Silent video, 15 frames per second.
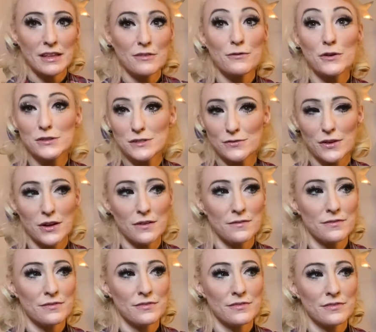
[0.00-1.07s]
First of all,
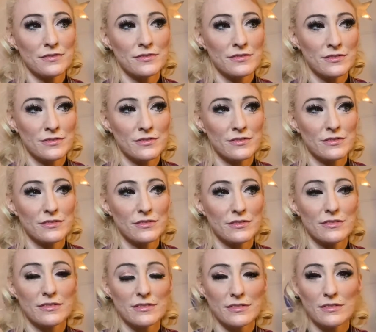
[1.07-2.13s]

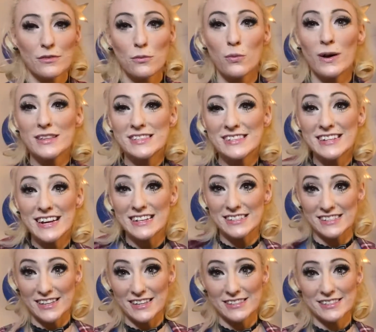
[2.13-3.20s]
what state is
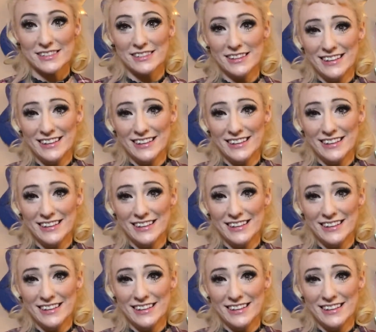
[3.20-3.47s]
this?